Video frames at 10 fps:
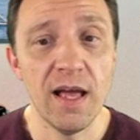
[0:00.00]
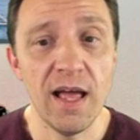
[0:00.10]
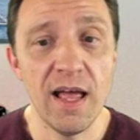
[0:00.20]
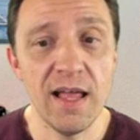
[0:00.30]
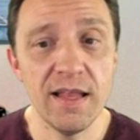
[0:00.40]

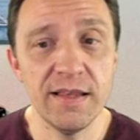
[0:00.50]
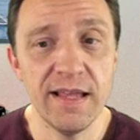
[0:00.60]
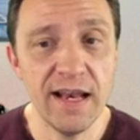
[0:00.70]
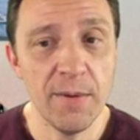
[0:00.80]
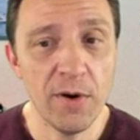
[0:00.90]
and
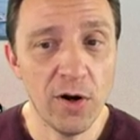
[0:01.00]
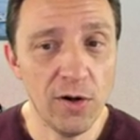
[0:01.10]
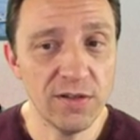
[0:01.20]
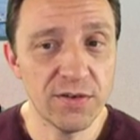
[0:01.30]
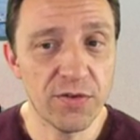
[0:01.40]
then I'm
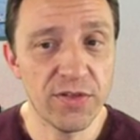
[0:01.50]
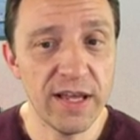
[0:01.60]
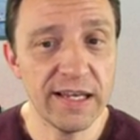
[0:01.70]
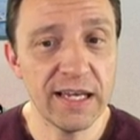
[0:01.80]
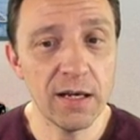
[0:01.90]
also
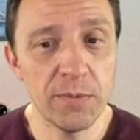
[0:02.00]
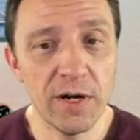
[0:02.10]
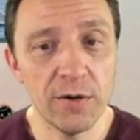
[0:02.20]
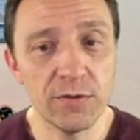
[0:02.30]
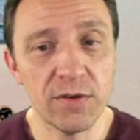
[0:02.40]
thinking
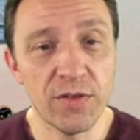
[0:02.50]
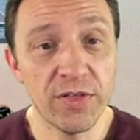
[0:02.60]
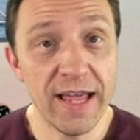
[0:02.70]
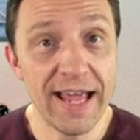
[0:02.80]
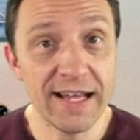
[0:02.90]
about
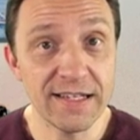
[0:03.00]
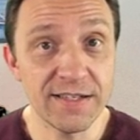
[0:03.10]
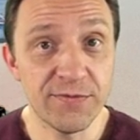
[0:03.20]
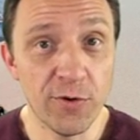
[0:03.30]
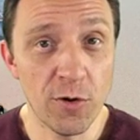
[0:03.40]

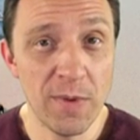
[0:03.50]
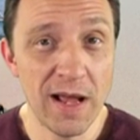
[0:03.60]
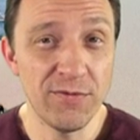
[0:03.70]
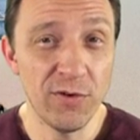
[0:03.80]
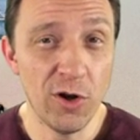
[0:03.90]
things for
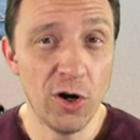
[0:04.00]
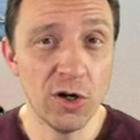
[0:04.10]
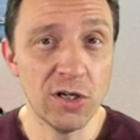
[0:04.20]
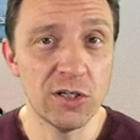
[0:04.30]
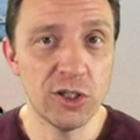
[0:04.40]
my
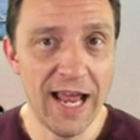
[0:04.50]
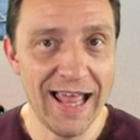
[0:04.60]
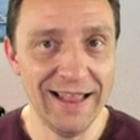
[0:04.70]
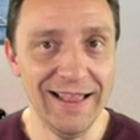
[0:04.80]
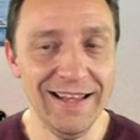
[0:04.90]
vlog
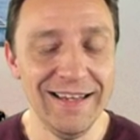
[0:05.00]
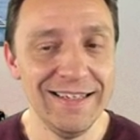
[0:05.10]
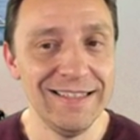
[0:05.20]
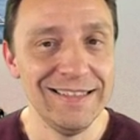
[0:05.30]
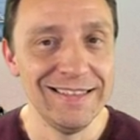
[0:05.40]
channel.
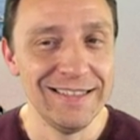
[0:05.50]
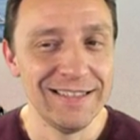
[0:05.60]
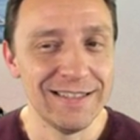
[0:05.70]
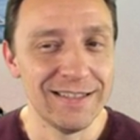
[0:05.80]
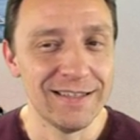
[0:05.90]

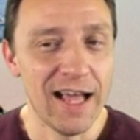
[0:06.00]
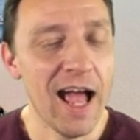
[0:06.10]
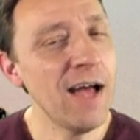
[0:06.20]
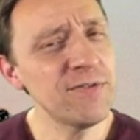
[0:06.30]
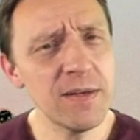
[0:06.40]
I
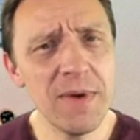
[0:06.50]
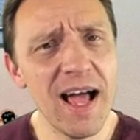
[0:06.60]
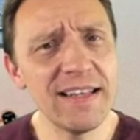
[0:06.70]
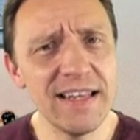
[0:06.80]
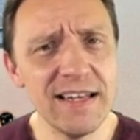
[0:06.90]
have some
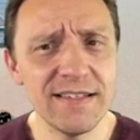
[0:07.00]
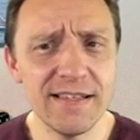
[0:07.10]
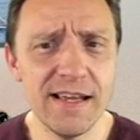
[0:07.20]
ideas